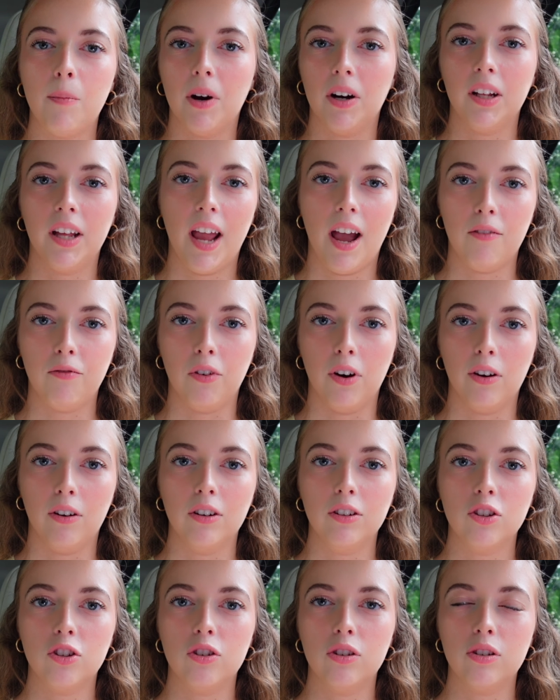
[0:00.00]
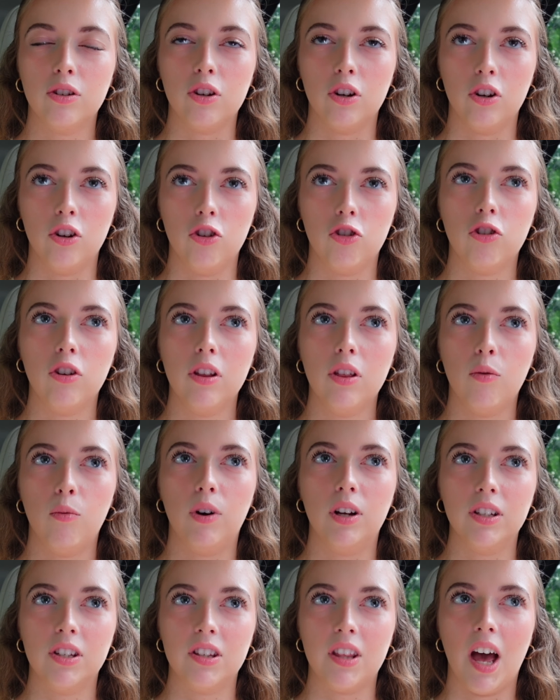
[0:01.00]
barely have fragrance notes are usually the
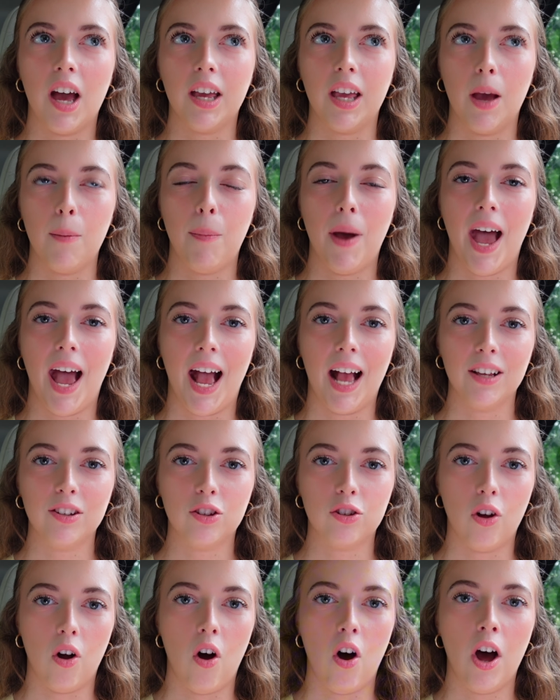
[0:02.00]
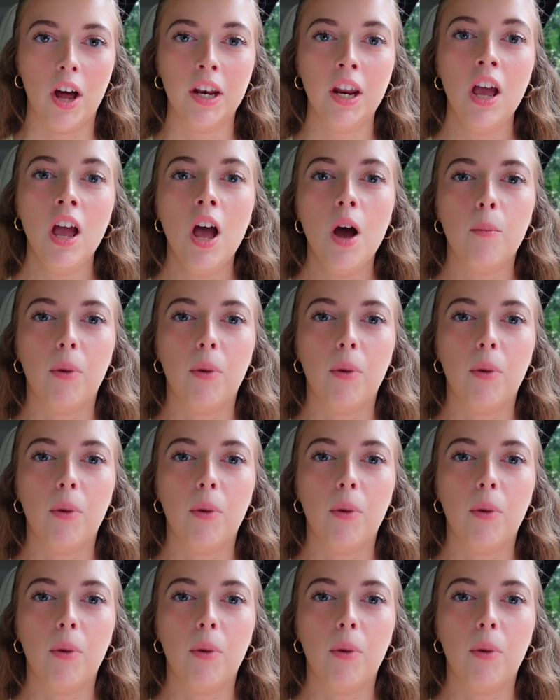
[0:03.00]
ones that get passed on,